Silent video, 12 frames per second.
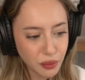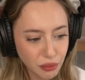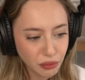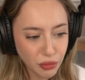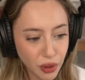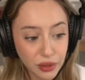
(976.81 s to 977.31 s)

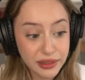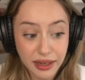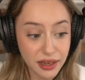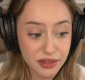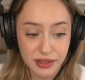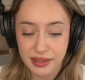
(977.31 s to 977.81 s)
world that
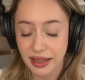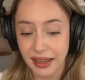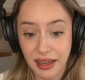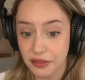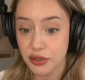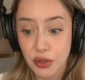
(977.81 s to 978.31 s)
I just,
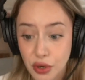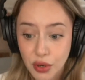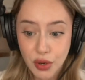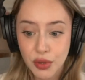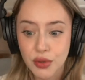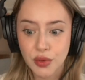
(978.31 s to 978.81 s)
again, if you don't
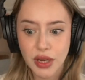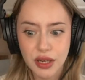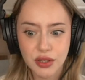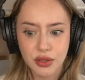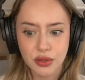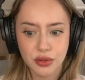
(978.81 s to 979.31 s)
go through
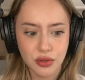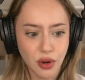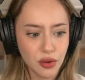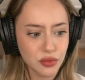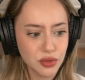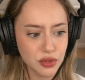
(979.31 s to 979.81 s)
it, you
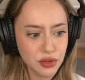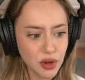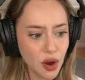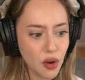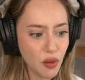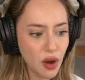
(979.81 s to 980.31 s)
don't
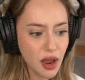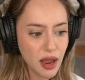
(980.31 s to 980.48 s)
know